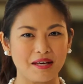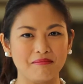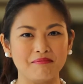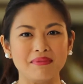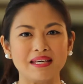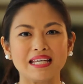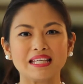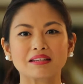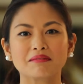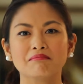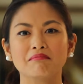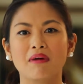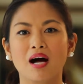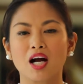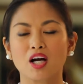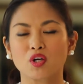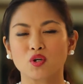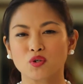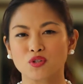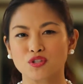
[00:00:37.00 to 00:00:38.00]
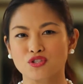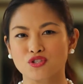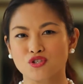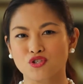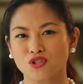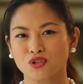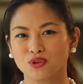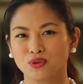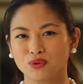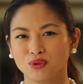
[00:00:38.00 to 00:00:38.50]
Meet Marcus
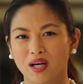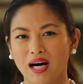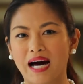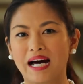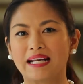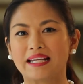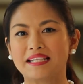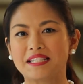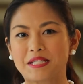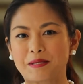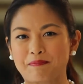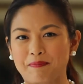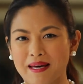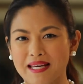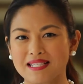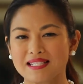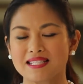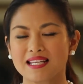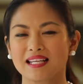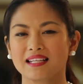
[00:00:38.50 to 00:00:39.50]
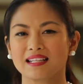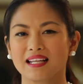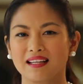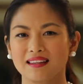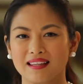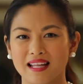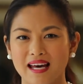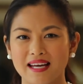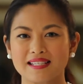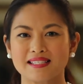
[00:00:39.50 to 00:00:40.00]
Chu, an independent
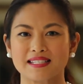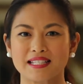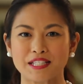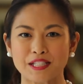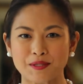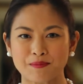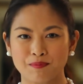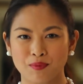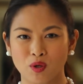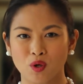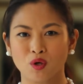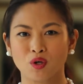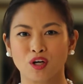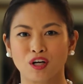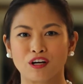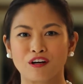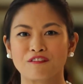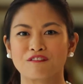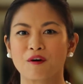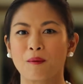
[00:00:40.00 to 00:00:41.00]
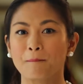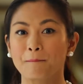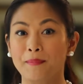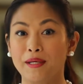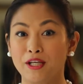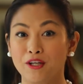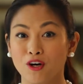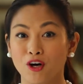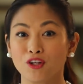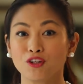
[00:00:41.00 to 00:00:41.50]
licensed broker from
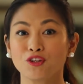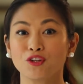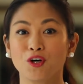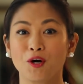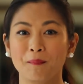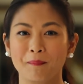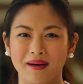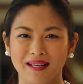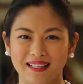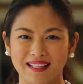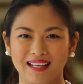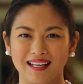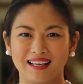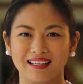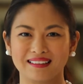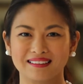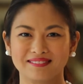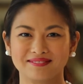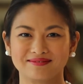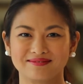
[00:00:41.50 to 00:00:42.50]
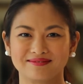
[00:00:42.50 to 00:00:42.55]
Binondo, Manila.